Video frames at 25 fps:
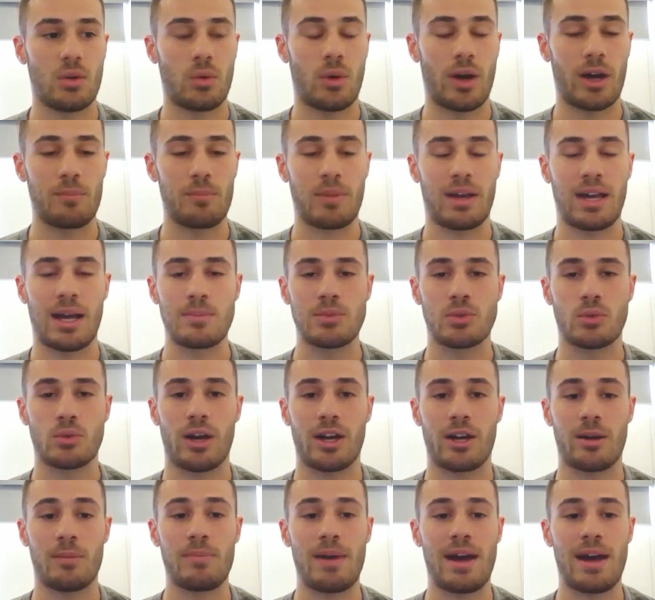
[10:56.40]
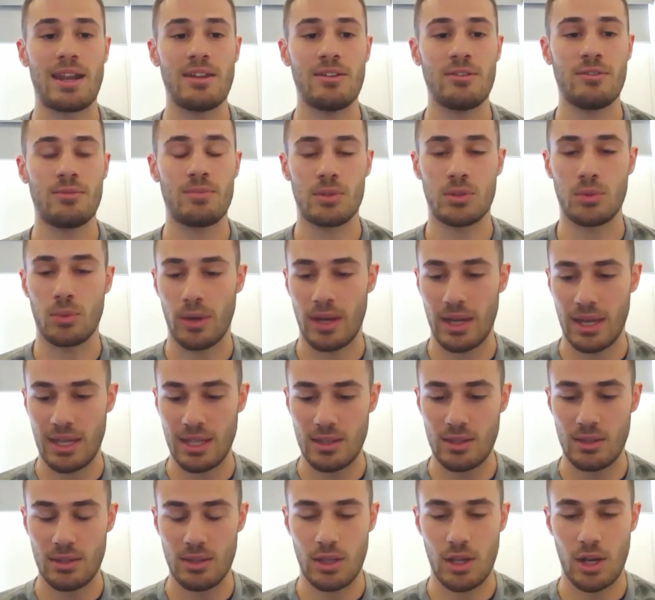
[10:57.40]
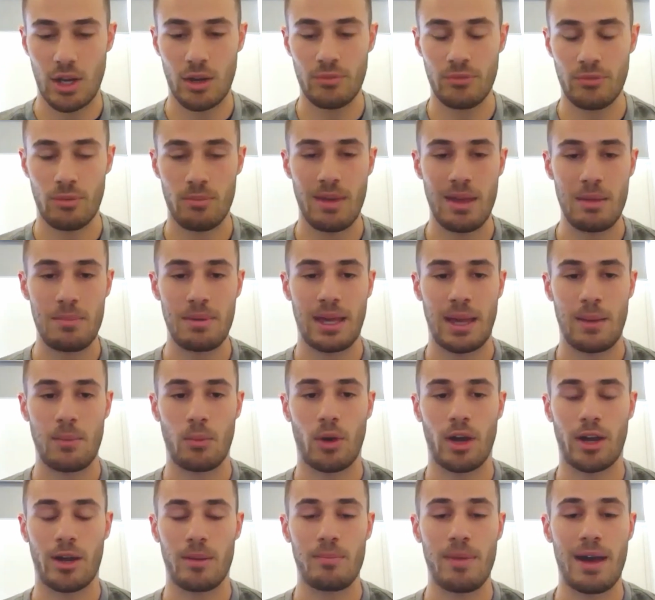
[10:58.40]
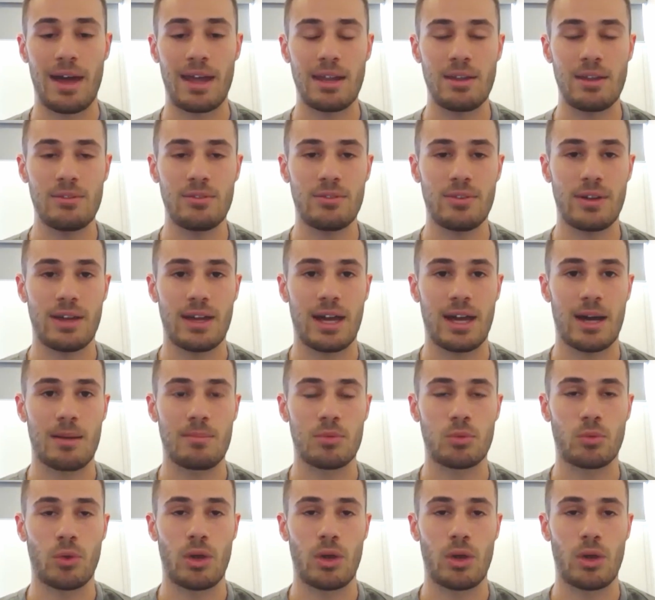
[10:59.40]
quite becomes quite combative between you know for me became quite combative um,